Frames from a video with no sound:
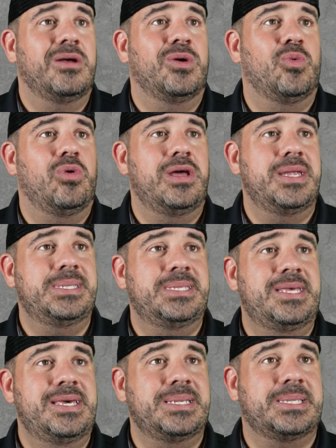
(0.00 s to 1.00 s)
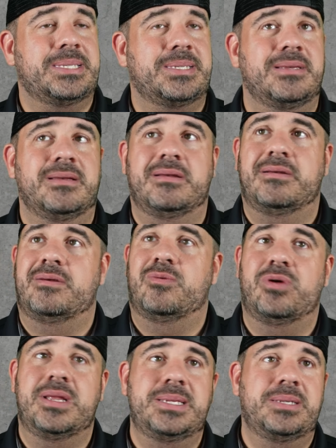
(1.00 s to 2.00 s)
What is this?
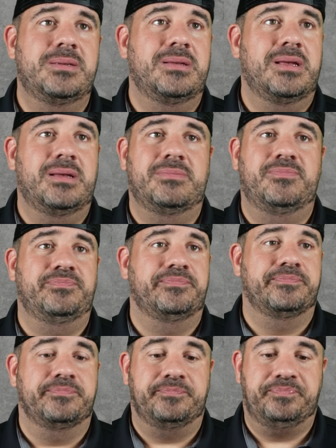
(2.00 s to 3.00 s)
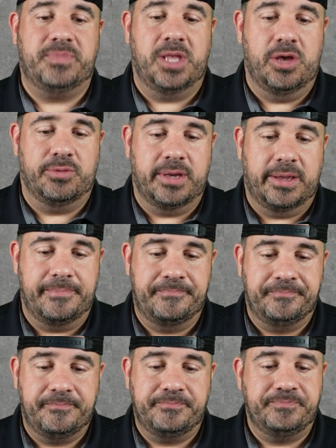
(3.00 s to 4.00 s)
What is,
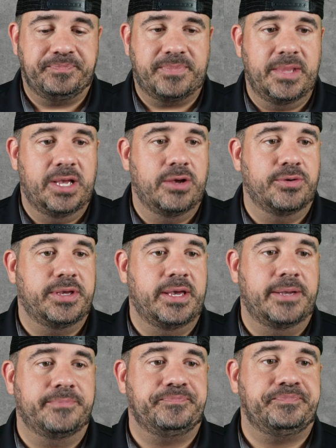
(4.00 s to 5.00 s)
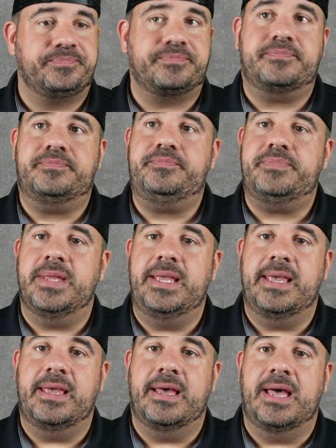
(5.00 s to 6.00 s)
okay.
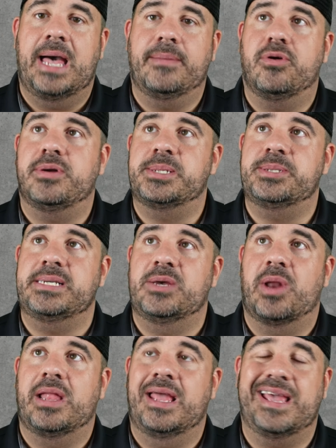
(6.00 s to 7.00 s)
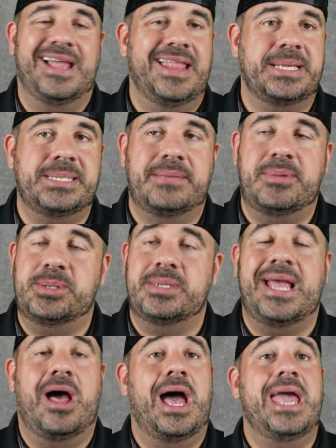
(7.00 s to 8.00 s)
Yeah, I'm already seeing what I like. I like Sam Houston.
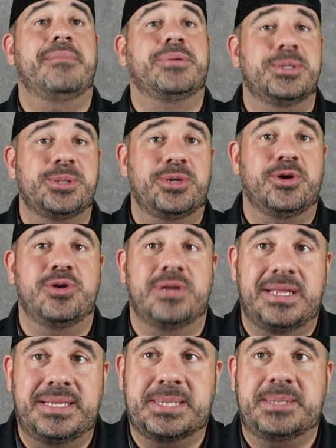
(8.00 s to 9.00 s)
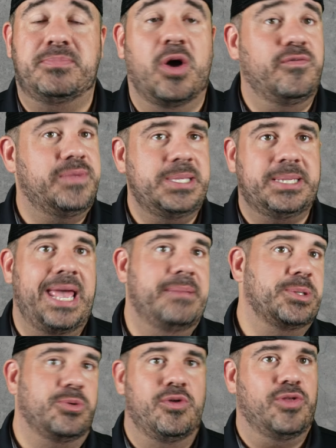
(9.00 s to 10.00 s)
Now, I am concerned that both these games
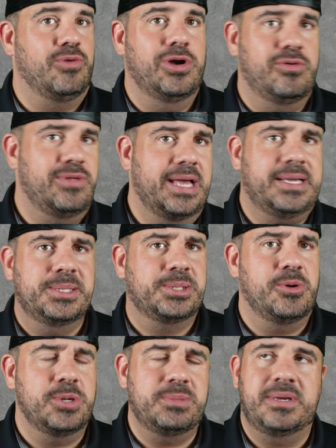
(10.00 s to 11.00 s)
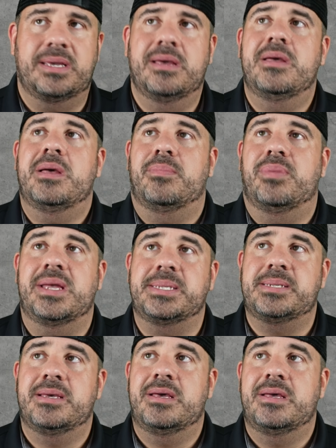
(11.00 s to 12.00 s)
are on the road. That concerns me. But
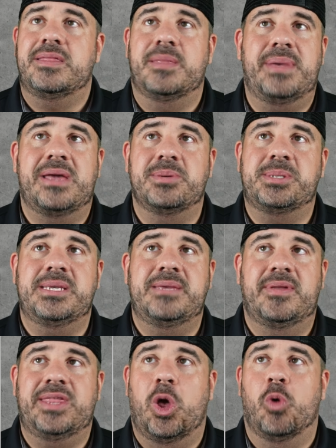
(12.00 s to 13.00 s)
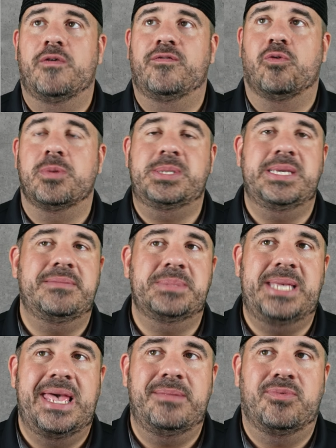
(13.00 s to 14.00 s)
the better team at the 0-4 team,
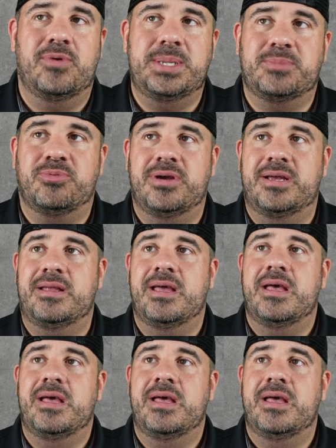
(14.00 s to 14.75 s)
10-point spread.